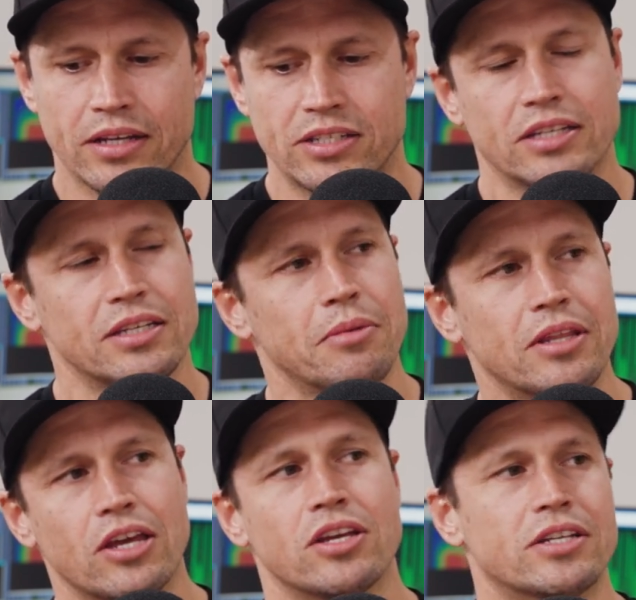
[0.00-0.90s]
is there
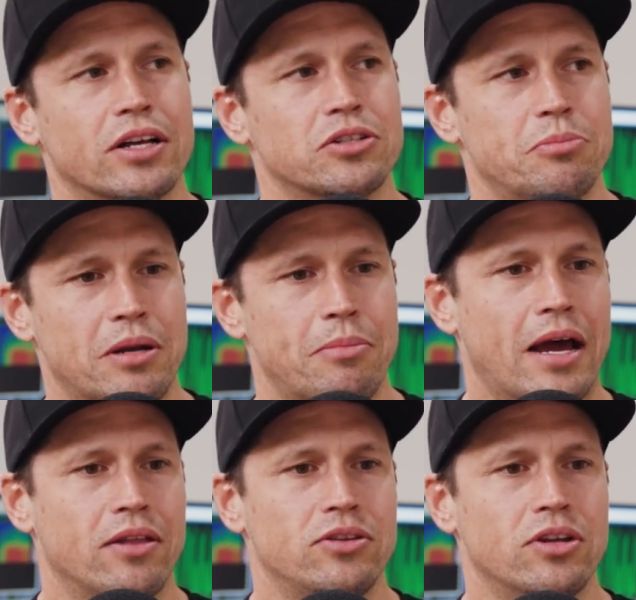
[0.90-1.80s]
something that you can tell us a bit
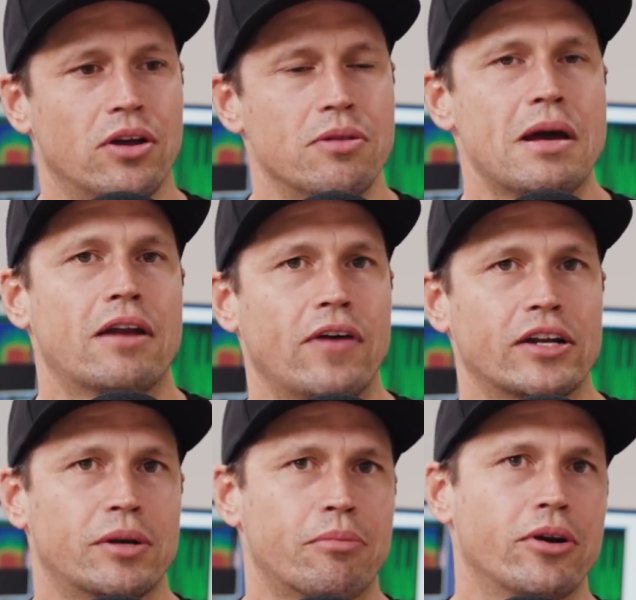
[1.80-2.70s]
about, the manufacturing